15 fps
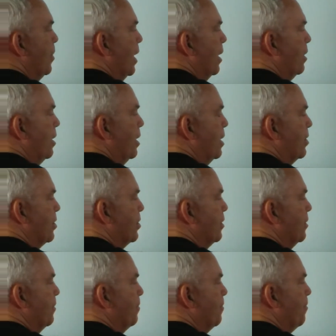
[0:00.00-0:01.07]
about
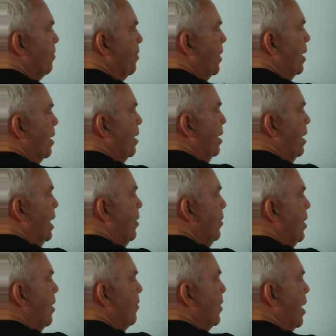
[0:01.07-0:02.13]
this. Here
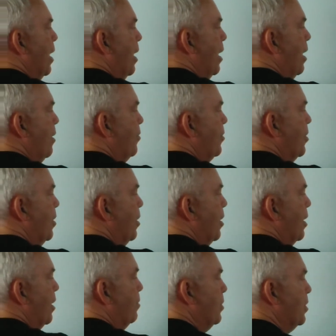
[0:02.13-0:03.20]
we have a half
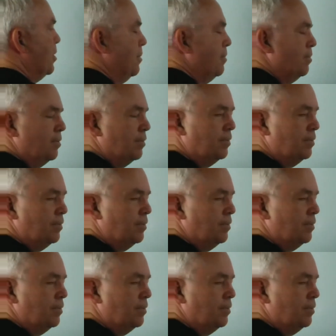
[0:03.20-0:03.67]
times